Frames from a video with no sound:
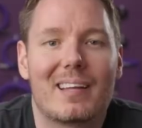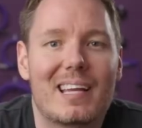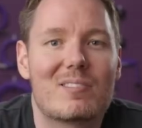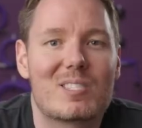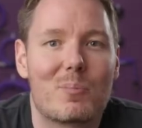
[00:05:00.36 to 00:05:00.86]
it
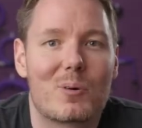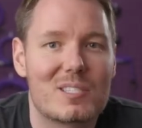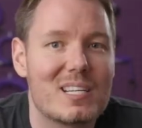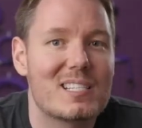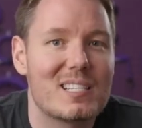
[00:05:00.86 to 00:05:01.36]
even
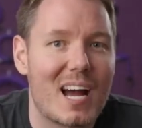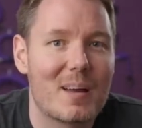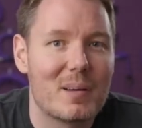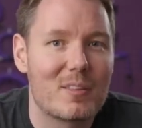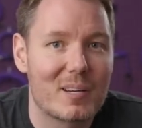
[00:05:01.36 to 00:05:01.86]
supports DCI
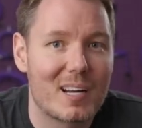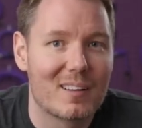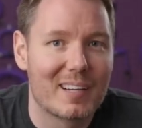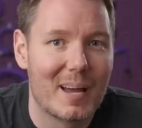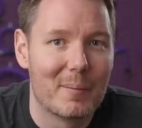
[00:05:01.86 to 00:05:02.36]
P3
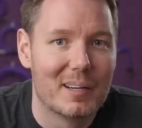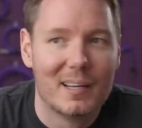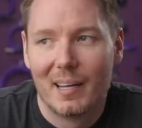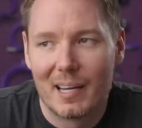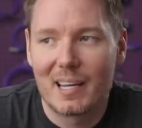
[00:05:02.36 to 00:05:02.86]
color gamut
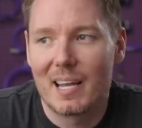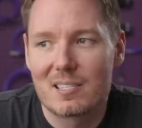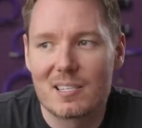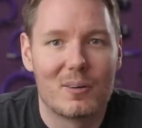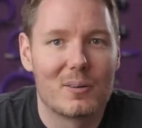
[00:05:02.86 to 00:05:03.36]
in
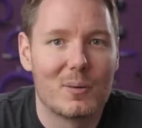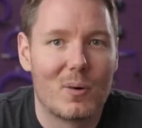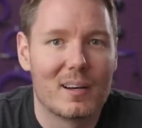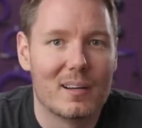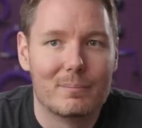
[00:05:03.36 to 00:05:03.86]
case, you
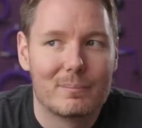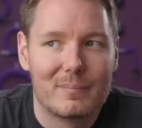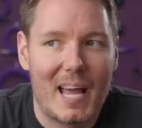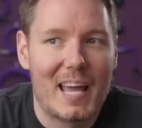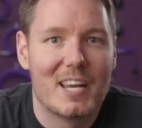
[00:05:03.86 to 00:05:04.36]
wanted to
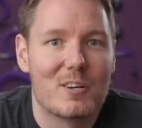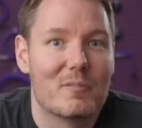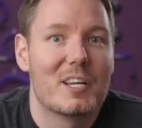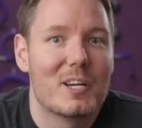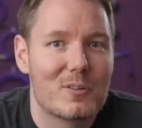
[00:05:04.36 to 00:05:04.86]
edit your
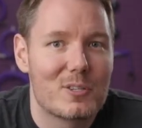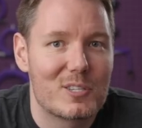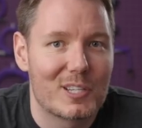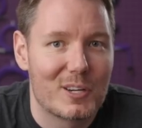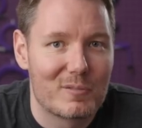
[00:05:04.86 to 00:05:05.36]
videos using your